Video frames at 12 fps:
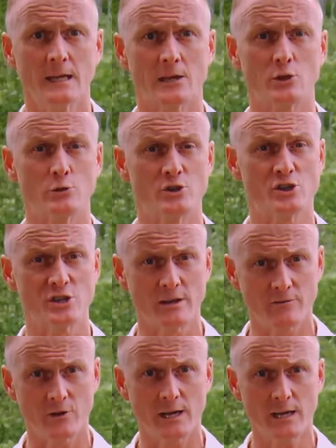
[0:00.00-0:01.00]
include
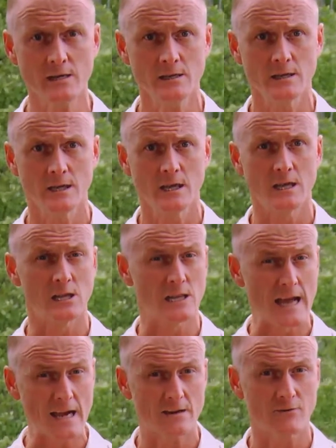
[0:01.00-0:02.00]
shivering,
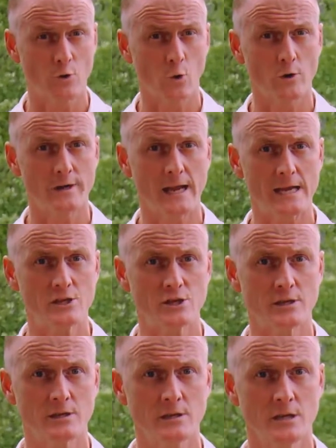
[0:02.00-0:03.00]
lack of
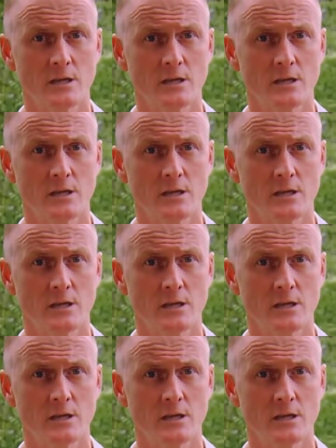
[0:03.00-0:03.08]
coordination,